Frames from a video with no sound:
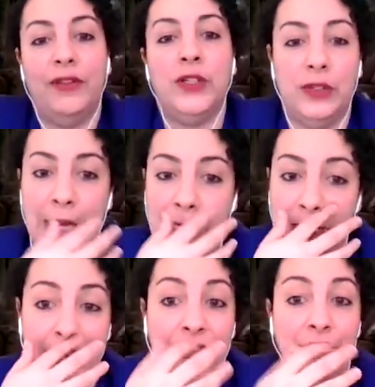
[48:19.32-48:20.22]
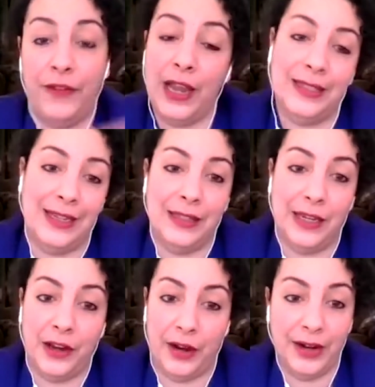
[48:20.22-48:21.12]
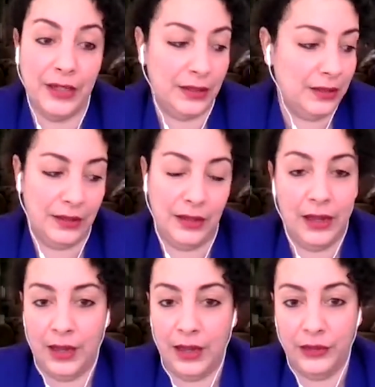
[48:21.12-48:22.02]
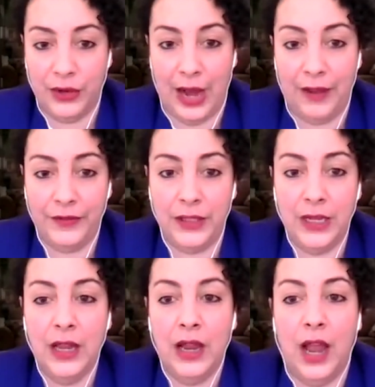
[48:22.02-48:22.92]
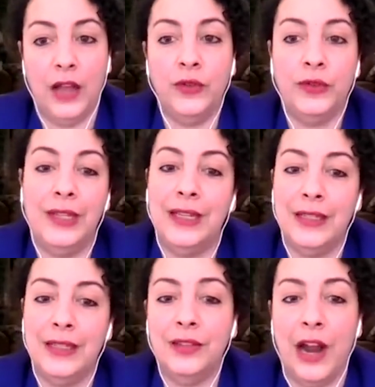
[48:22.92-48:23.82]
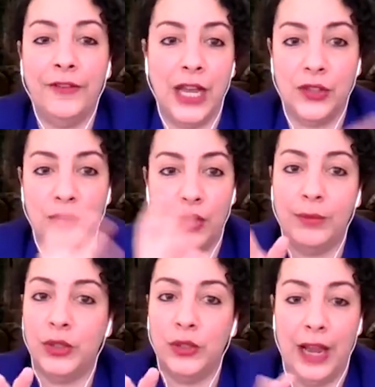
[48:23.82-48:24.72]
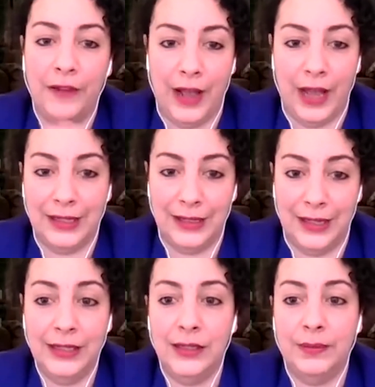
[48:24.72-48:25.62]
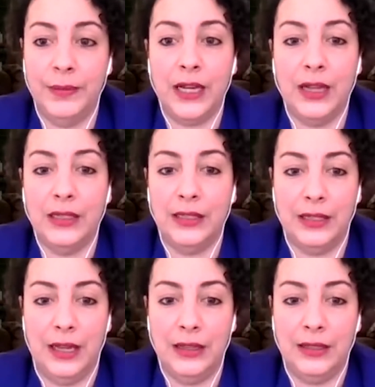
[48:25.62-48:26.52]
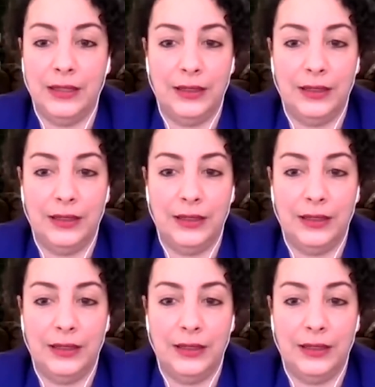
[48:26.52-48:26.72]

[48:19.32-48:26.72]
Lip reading: society in revising the current draft. I don't think this draft has to come to life as it is, because it's